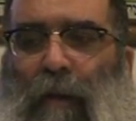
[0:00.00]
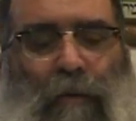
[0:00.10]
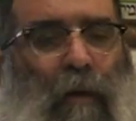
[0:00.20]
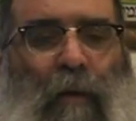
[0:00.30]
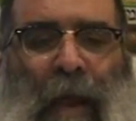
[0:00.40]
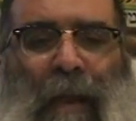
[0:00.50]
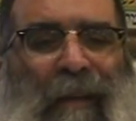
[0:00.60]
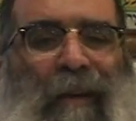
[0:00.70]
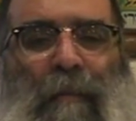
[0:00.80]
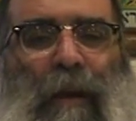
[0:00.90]
So you're not
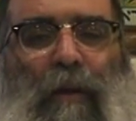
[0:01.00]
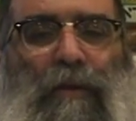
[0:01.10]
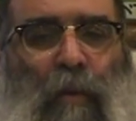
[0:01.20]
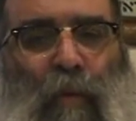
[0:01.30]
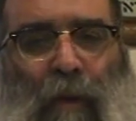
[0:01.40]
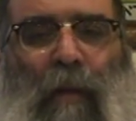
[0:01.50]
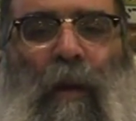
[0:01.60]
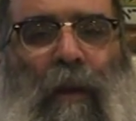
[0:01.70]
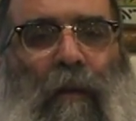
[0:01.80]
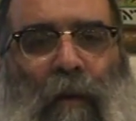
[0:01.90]
learning because you really
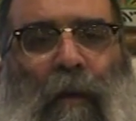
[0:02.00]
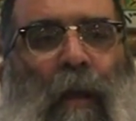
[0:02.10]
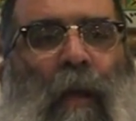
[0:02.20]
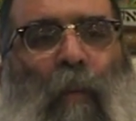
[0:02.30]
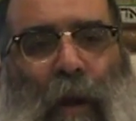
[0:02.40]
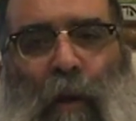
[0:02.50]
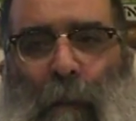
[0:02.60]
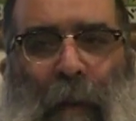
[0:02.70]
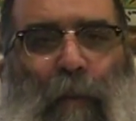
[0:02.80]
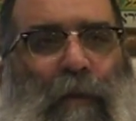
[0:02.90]
want to learn what your
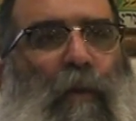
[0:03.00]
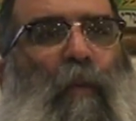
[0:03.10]
people do,